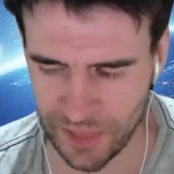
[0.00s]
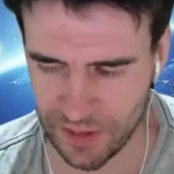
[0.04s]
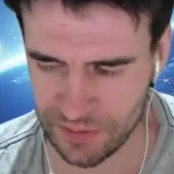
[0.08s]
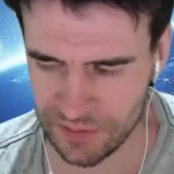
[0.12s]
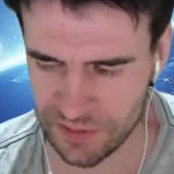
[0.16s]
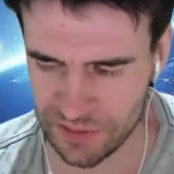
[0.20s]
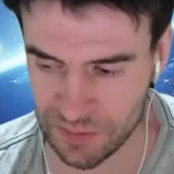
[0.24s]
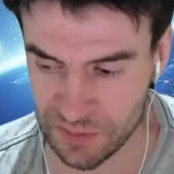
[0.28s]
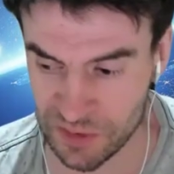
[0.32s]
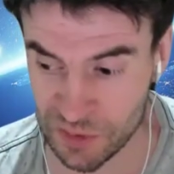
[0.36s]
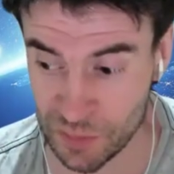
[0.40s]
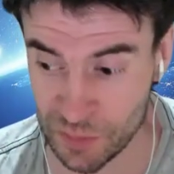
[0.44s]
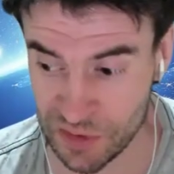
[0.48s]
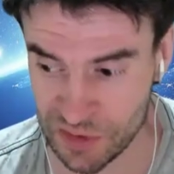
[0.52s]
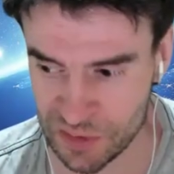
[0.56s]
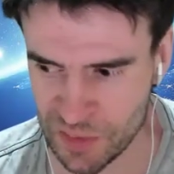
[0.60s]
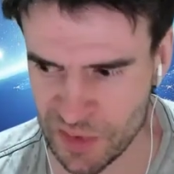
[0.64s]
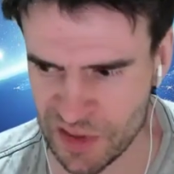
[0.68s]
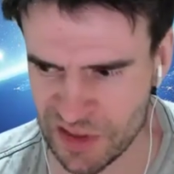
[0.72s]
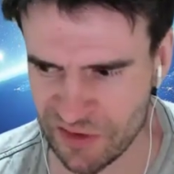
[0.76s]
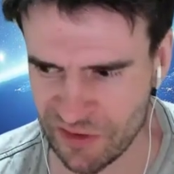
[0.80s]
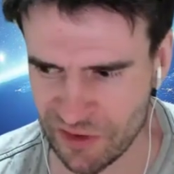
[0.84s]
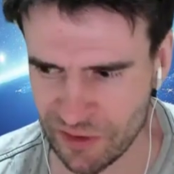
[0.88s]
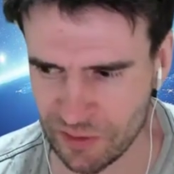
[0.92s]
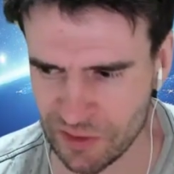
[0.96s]
some
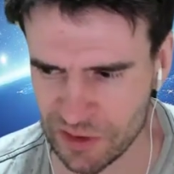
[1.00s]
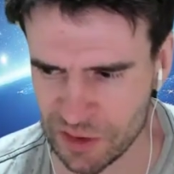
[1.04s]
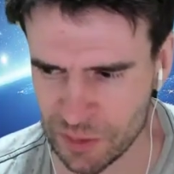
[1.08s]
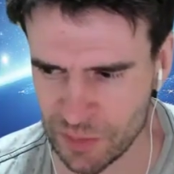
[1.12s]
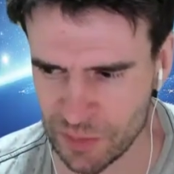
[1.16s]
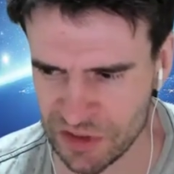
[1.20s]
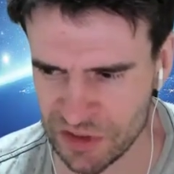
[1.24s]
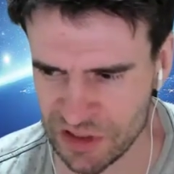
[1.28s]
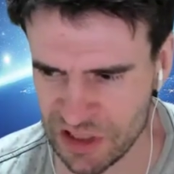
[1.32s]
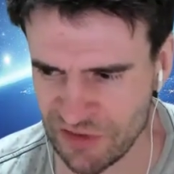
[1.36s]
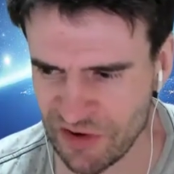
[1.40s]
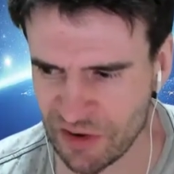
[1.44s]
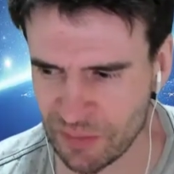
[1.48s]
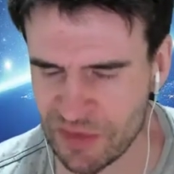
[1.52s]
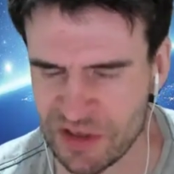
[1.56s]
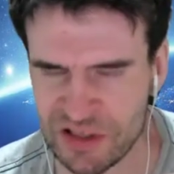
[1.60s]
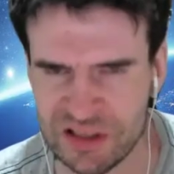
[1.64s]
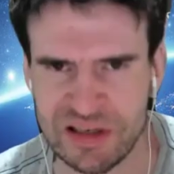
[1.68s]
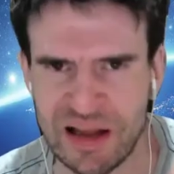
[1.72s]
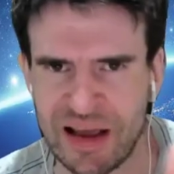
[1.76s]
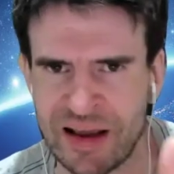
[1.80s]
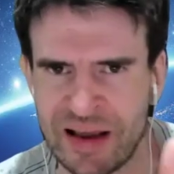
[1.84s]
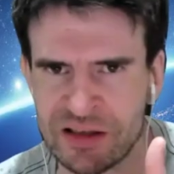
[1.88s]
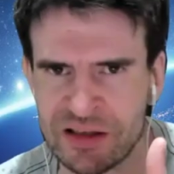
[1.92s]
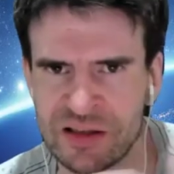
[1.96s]
specific
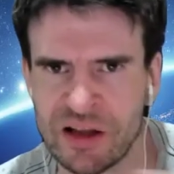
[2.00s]
mistakes